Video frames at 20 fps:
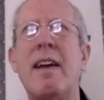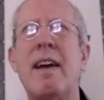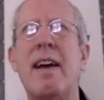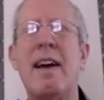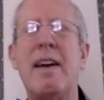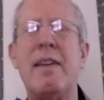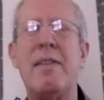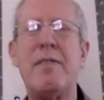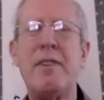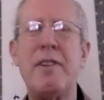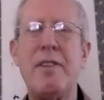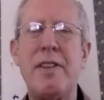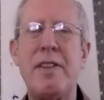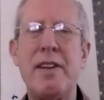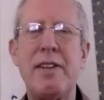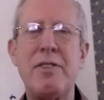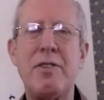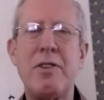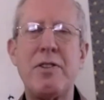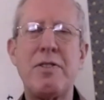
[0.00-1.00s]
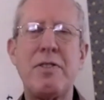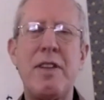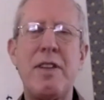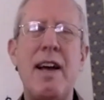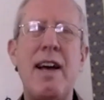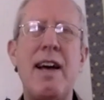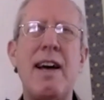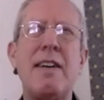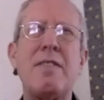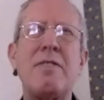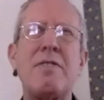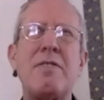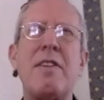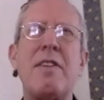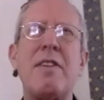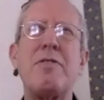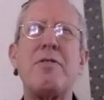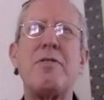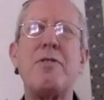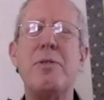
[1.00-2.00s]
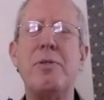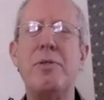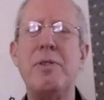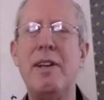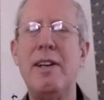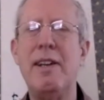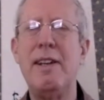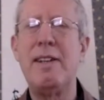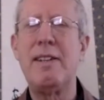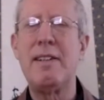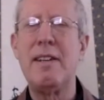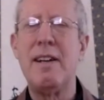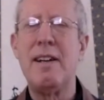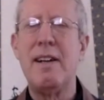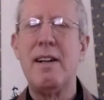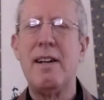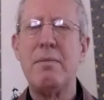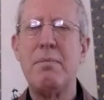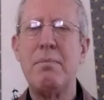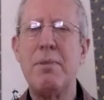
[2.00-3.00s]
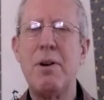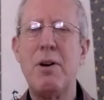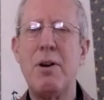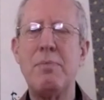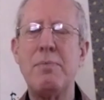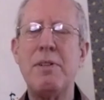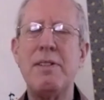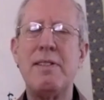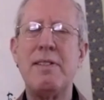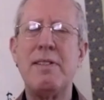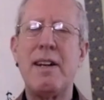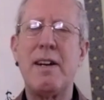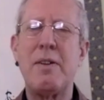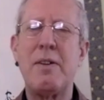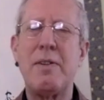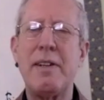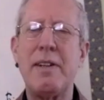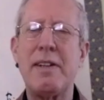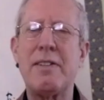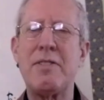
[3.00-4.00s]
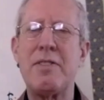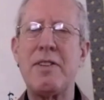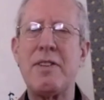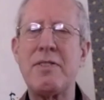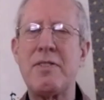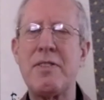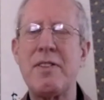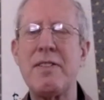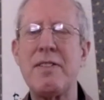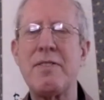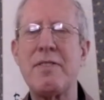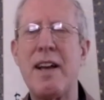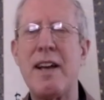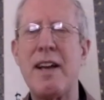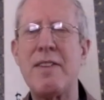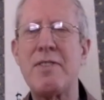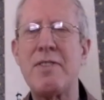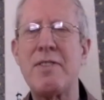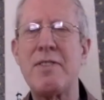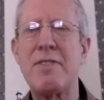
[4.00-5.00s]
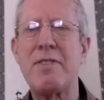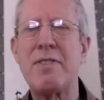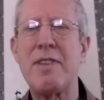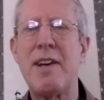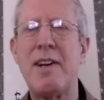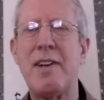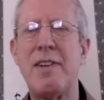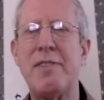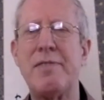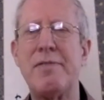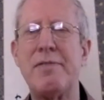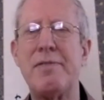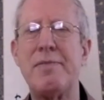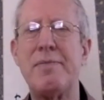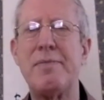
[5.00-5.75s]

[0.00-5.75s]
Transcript: Everything just has this unique momentary existence as itself.